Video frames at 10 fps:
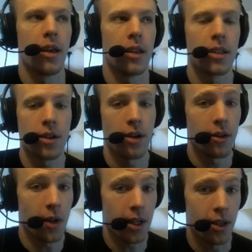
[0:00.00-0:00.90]
This
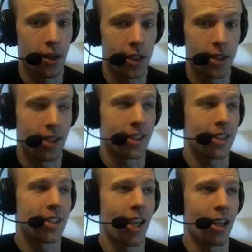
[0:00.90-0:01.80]
card right here is
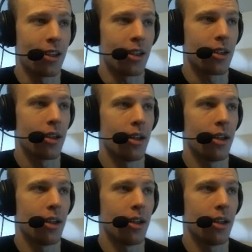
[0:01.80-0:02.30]
insane.